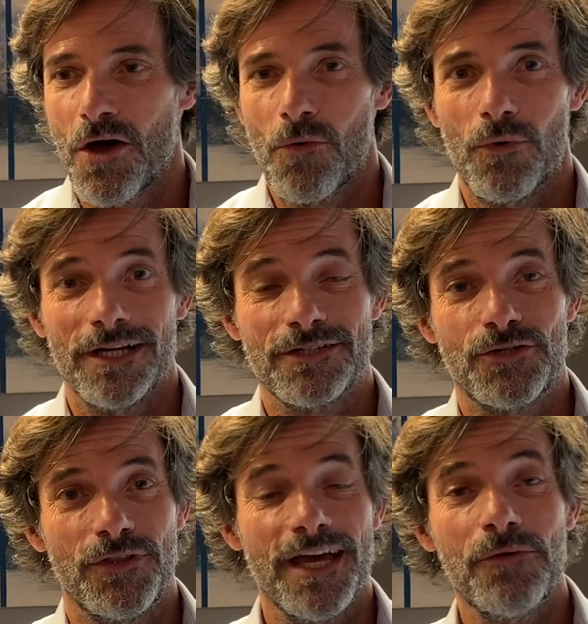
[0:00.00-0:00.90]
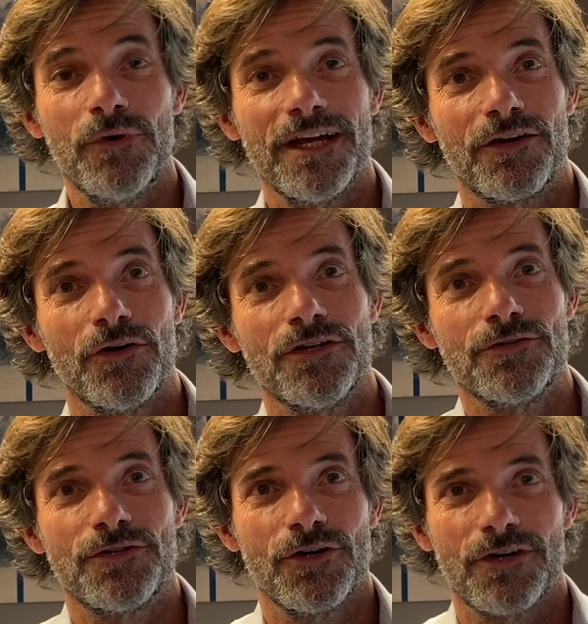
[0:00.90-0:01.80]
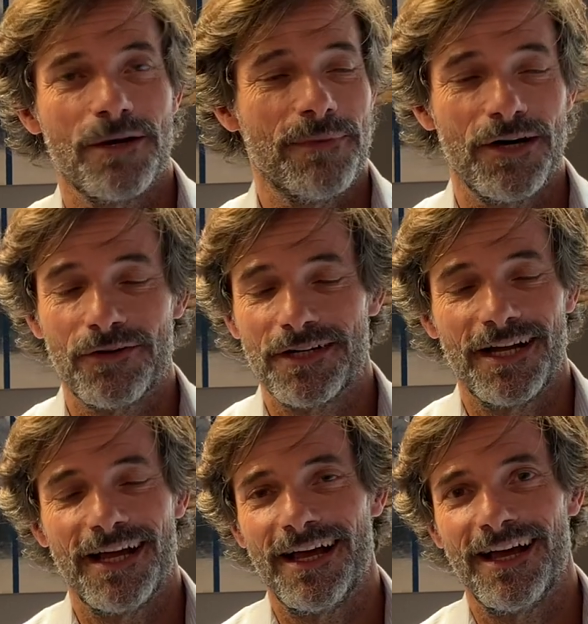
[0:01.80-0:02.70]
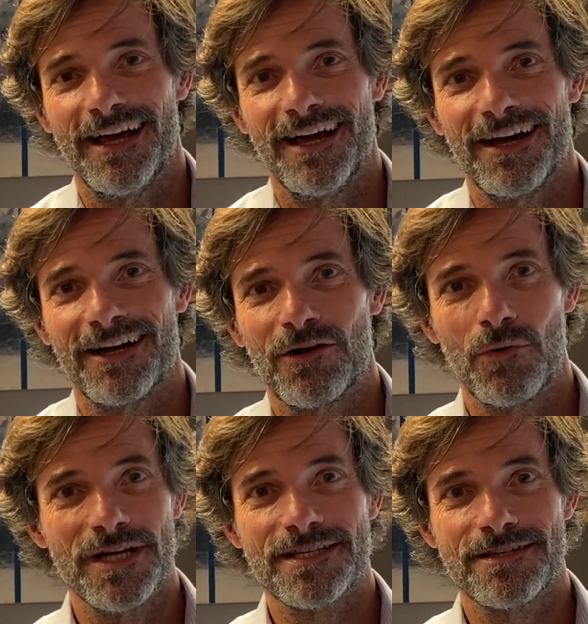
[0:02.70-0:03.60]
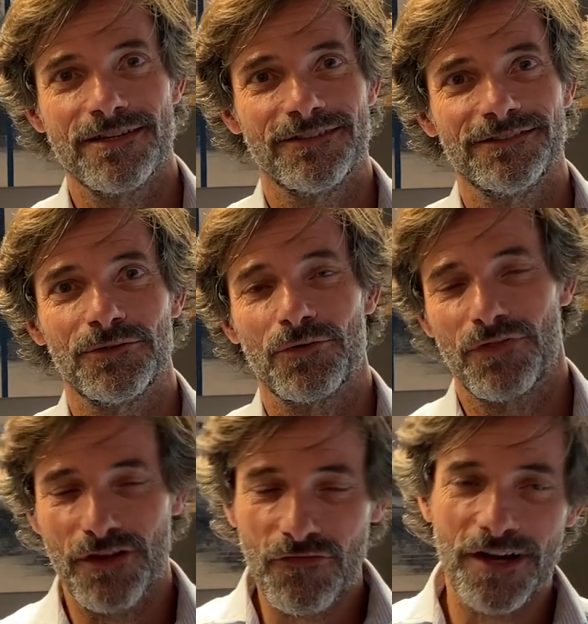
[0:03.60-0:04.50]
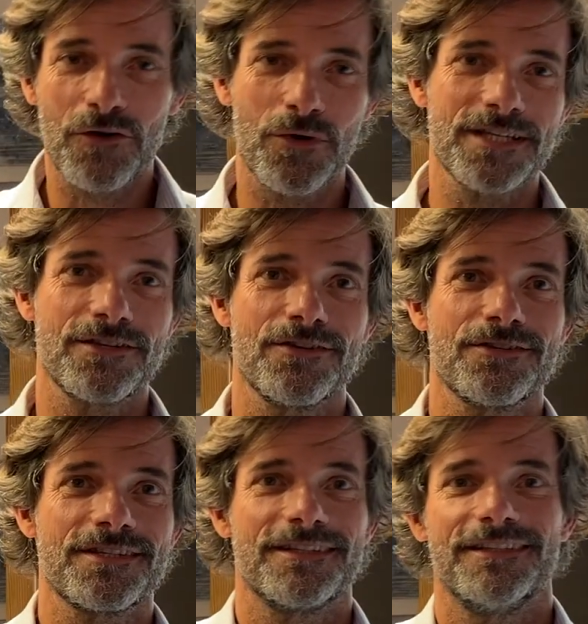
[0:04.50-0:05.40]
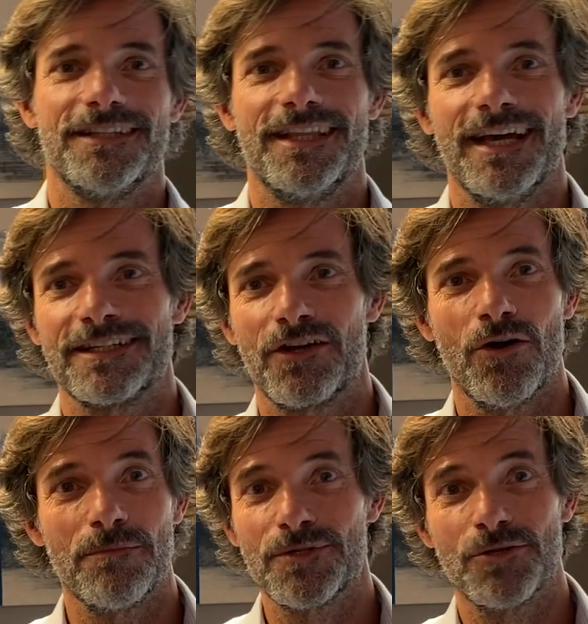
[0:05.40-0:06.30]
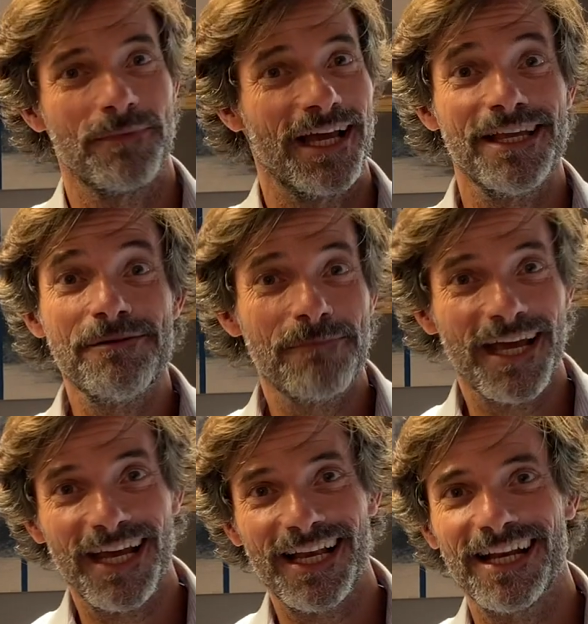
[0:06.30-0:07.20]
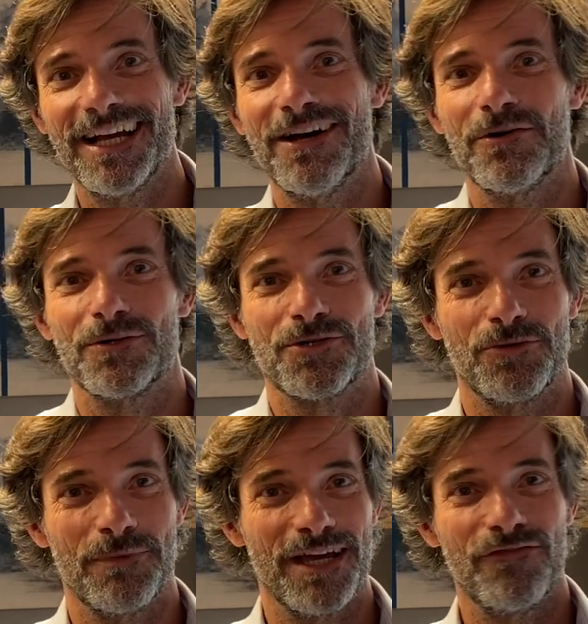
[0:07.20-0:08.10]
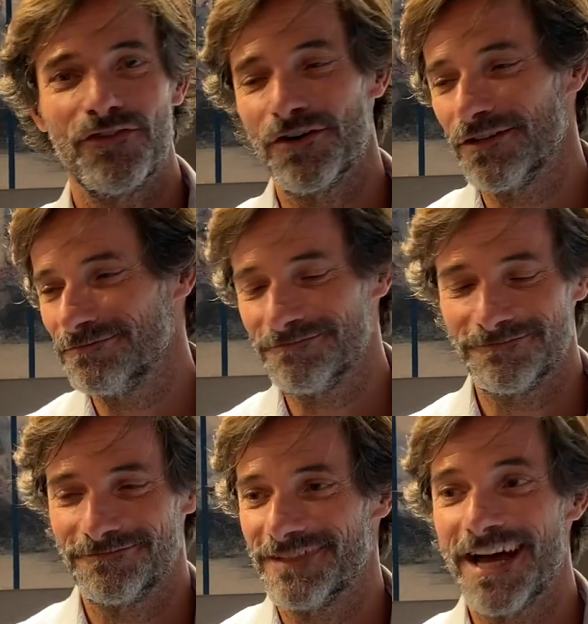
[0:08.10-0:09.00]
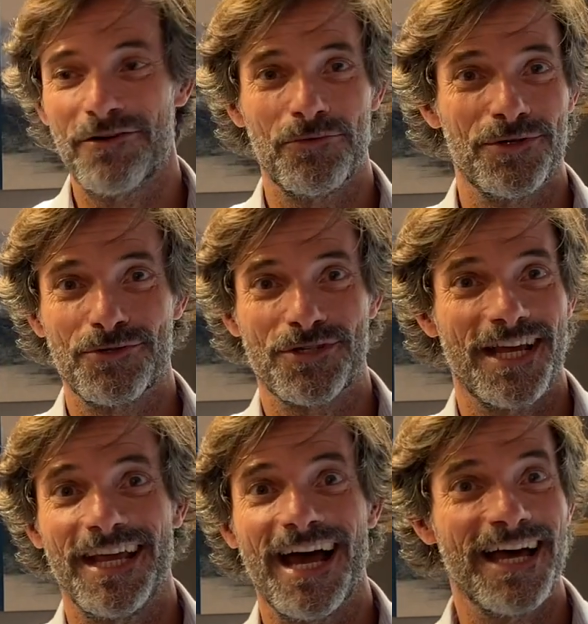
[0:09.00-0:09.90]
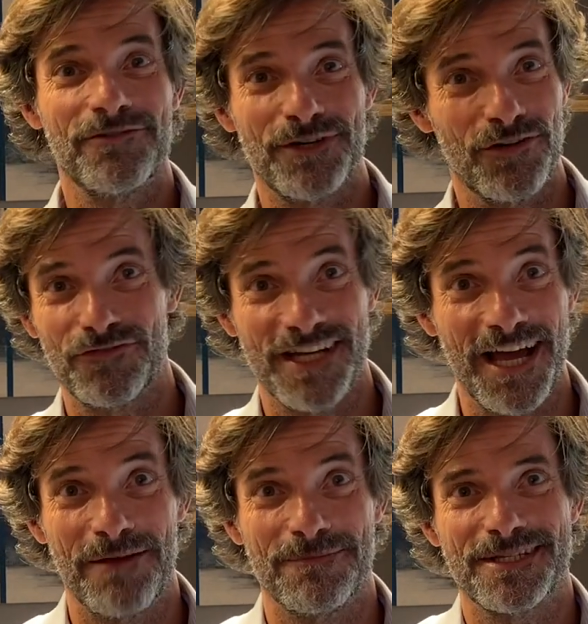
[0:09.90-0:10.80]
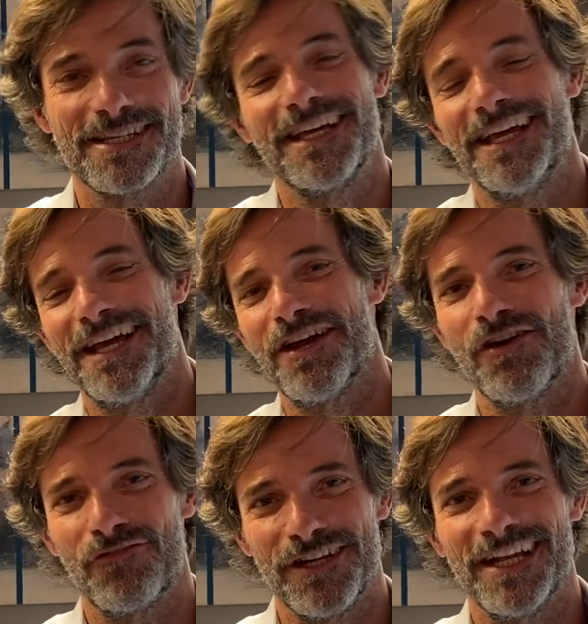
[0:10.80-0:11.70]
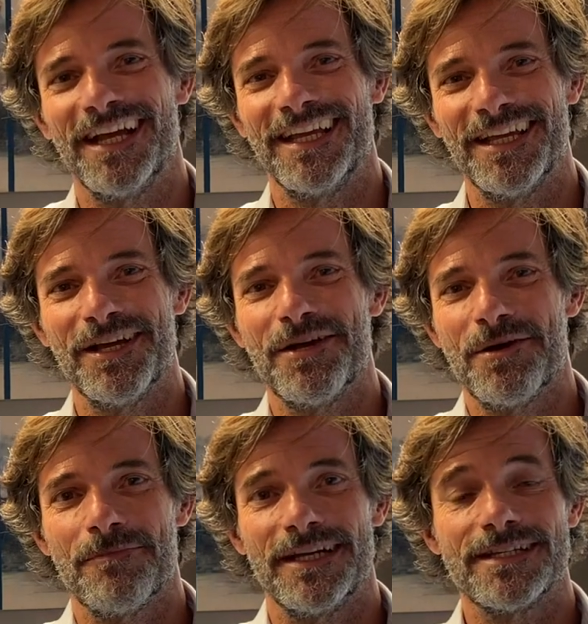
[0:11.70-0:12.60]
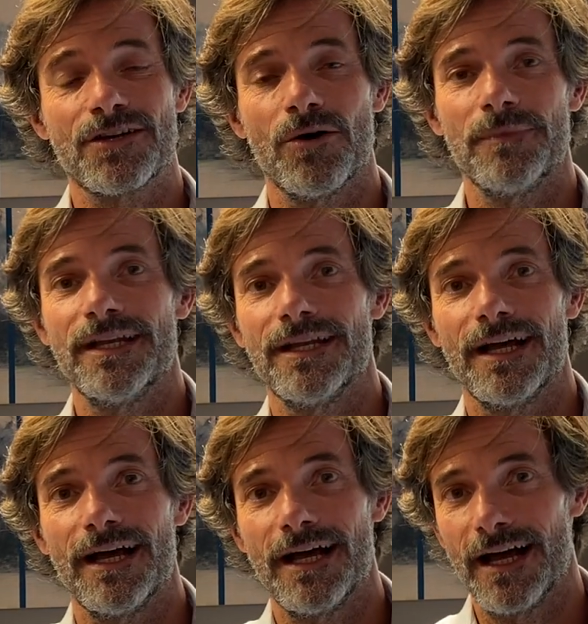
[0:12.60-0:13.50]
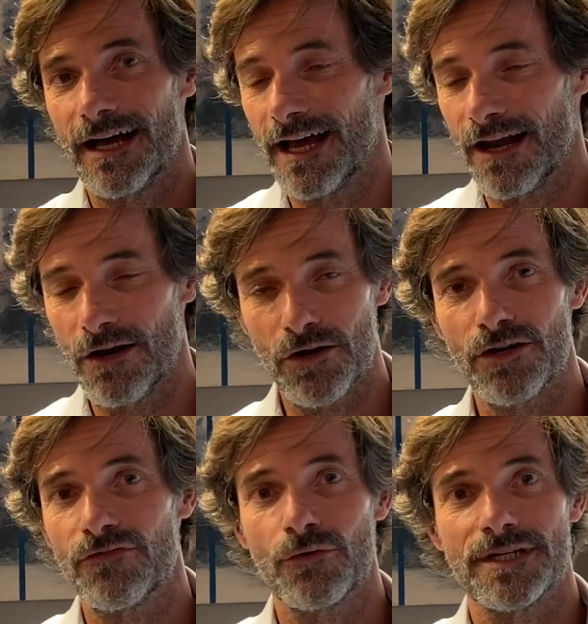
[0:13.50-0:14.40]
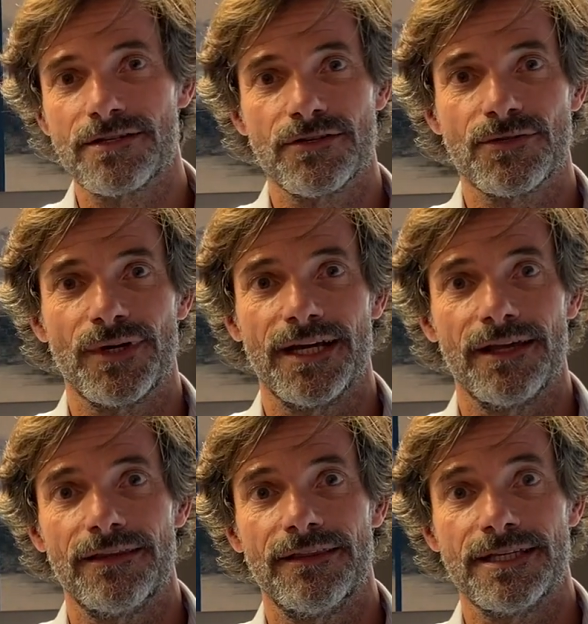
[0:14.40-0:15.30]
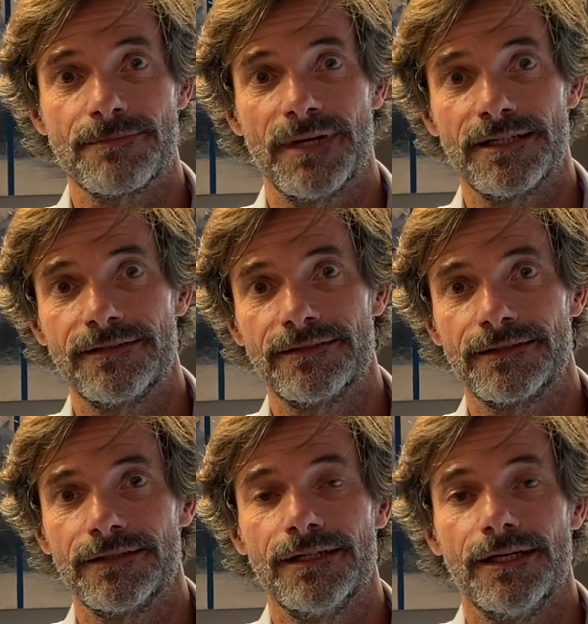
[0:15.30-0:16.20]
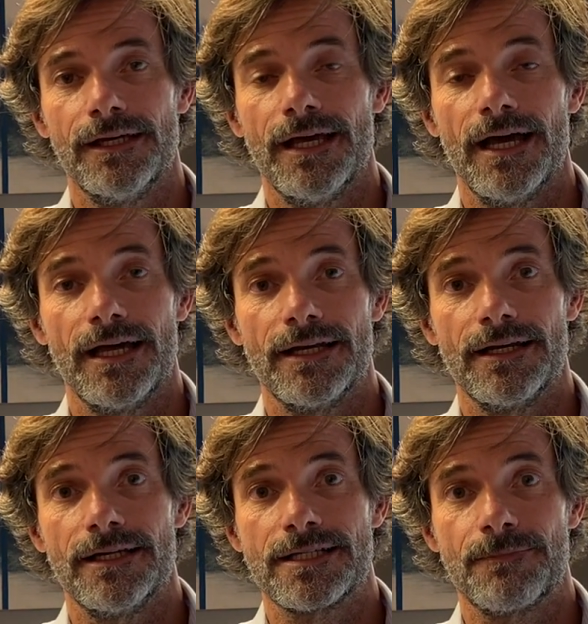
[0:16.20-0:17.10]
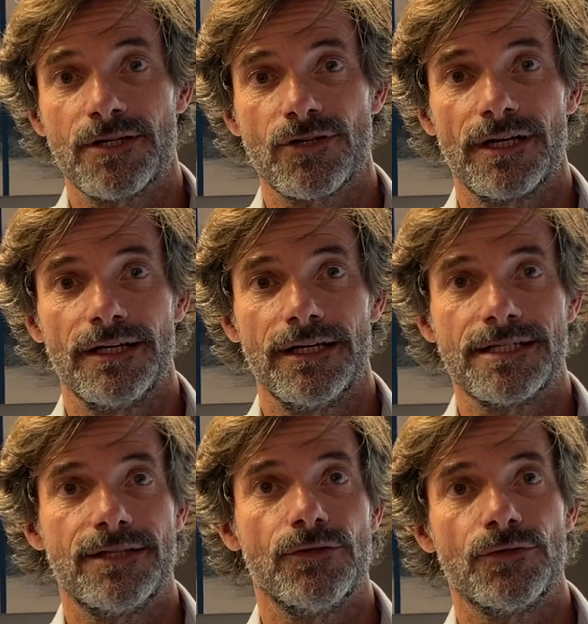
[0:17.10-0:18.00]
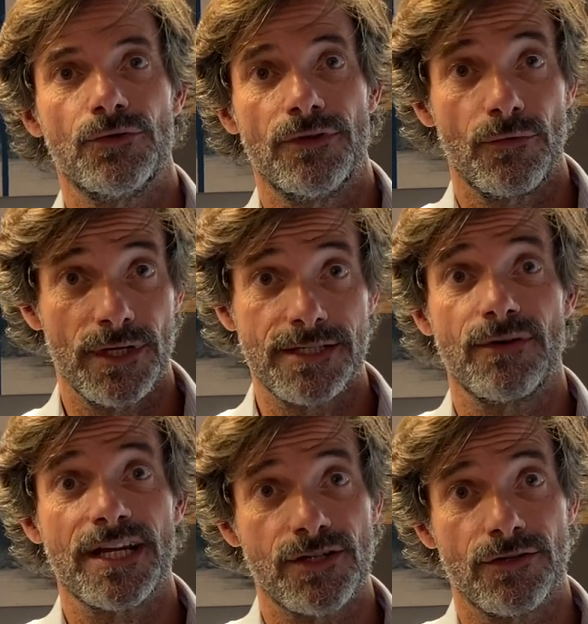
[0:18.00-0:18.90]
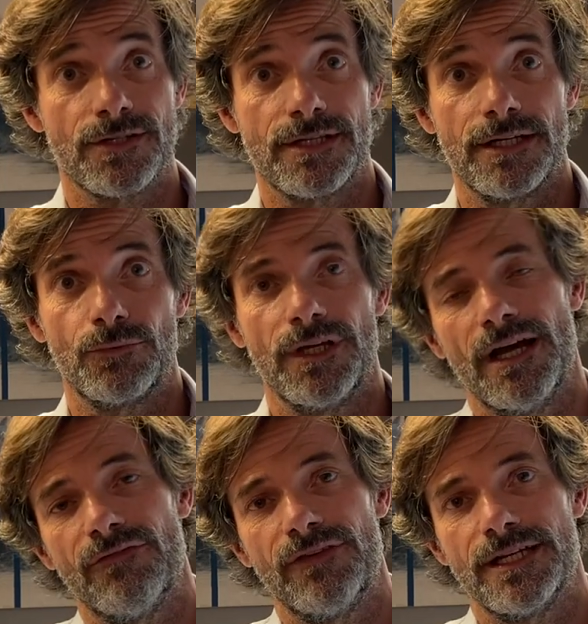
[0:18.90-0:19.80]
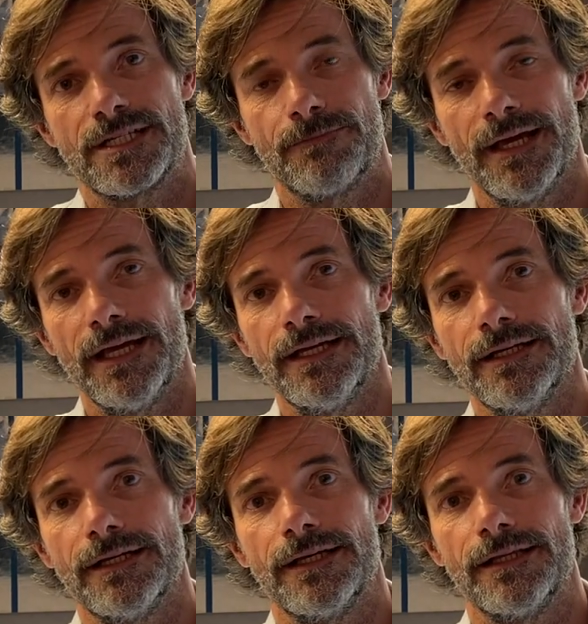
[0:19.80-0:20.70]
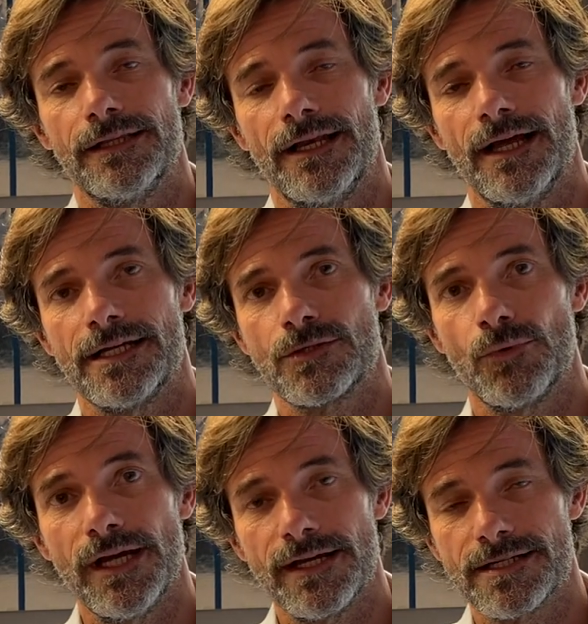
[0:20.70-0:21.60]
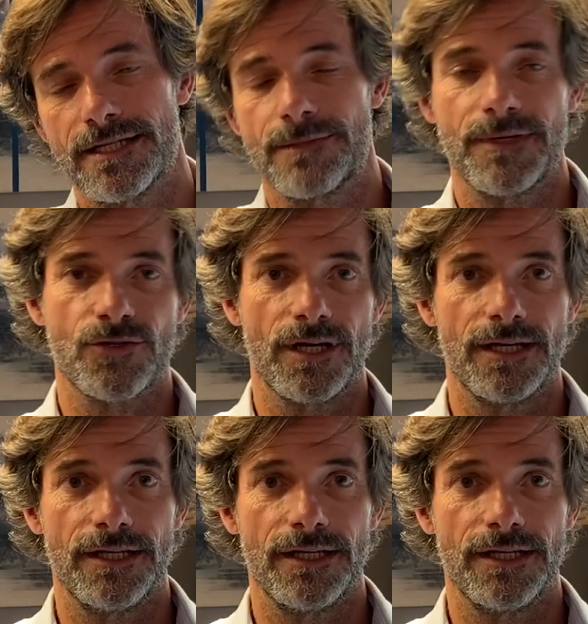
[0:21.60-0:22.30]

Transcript: Well, today we are going to talk about a question or different questions that come to my email or to my phone. I don't want to say hundreds of times every day, but it's coming a lot of questions regarding this matter, and especially it's due to the restrictions that we have in Spain in the last weeks, especially